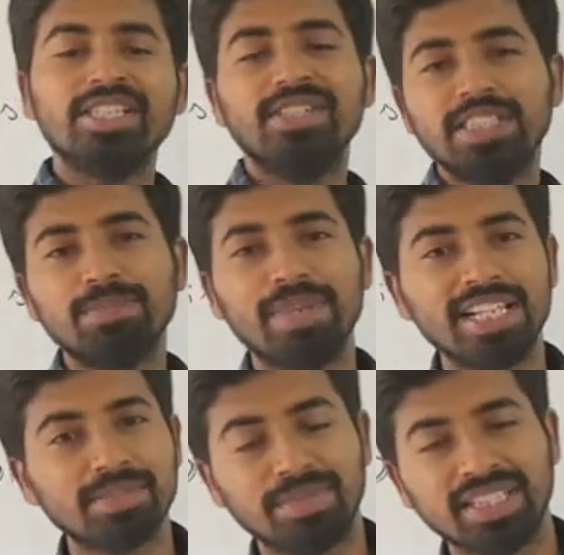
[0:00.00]

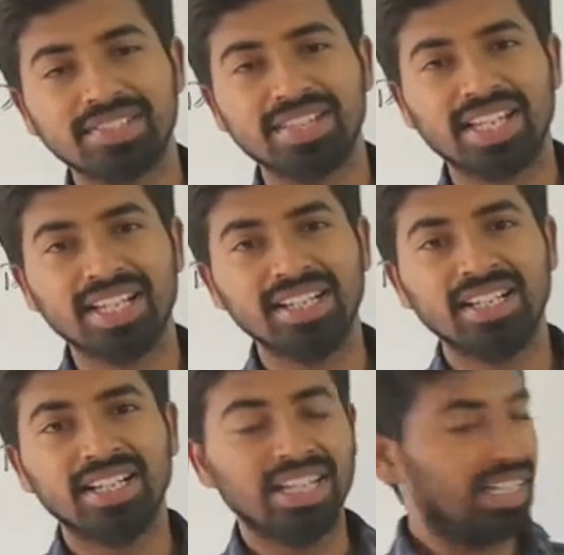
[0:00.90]
displacement is there?
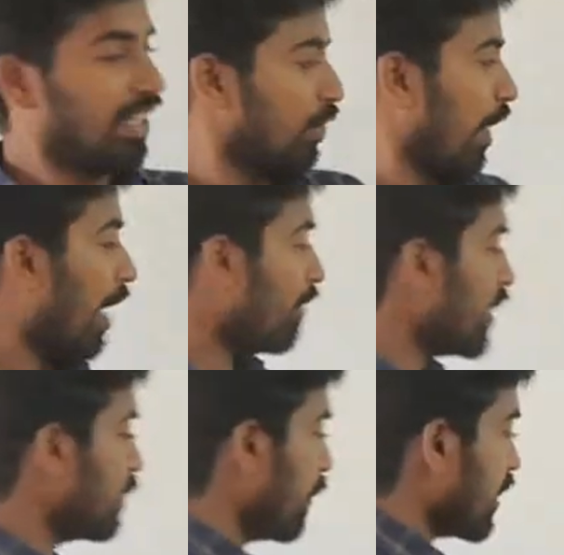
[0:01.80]
You have
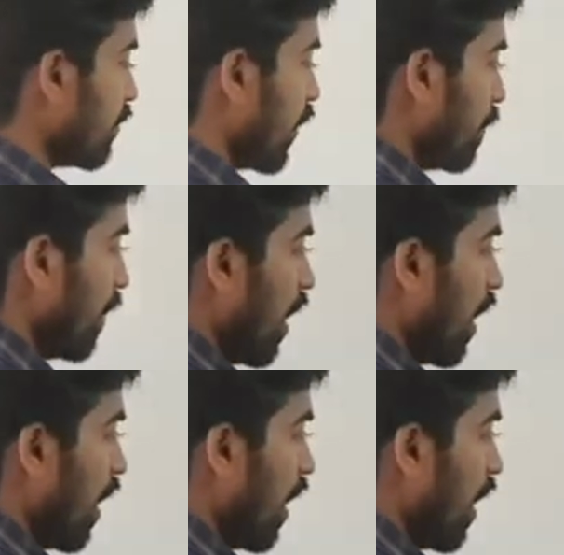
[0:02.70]
displaced from